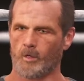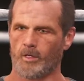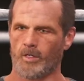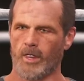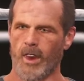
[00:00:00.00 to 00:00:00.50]
to
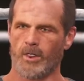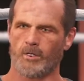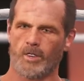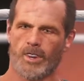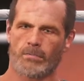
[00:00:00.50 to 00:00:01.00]
the start
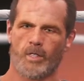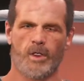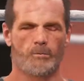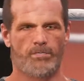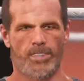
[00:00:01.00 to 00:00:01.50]
of her
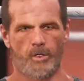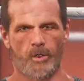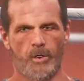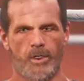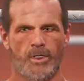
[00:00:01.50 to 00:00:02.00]
WWE
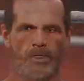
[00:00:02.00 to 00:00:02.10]
journey.